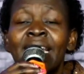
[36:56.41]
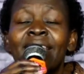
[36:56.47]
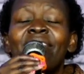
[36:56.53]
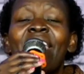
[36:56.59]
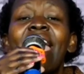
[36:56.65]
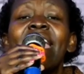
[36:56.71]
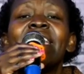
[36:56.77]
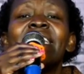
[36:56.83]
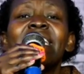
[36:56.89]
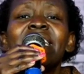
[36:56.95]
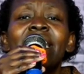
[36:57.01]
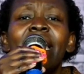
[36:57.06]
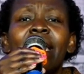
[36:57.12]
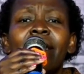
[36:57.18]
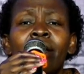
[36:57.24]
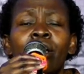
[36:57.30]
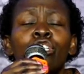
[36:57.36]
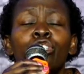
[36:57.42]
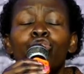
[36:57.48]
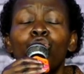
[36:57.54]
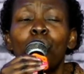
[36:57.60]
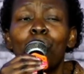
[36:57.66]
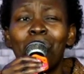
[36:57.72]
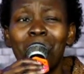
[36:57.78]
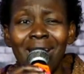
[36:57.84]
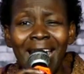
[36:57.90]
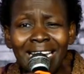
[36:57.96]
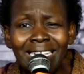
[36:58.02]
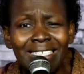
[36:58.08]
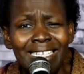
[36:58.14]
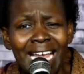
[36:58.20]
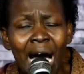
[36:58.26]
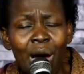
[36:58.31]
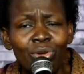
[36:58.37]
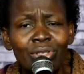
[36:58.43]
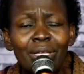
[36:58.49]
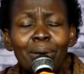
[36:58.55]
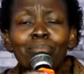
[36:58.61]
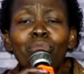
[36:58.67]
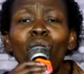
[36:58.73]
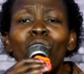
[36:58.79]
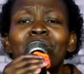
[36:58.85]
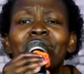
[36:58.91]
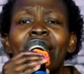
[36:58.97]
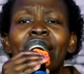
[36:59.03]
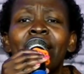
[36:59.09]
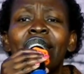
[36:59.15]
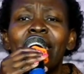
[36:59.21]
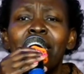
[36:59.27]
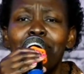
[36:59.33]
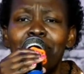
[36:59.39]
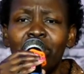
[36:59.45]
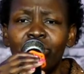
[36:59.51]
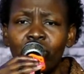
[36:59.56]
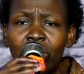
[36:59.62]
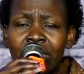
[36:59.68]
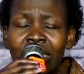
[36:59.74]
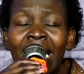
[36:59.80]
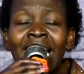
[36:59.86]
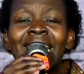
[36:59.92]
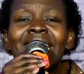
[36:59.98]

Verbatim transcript: They needed to break down the molten images.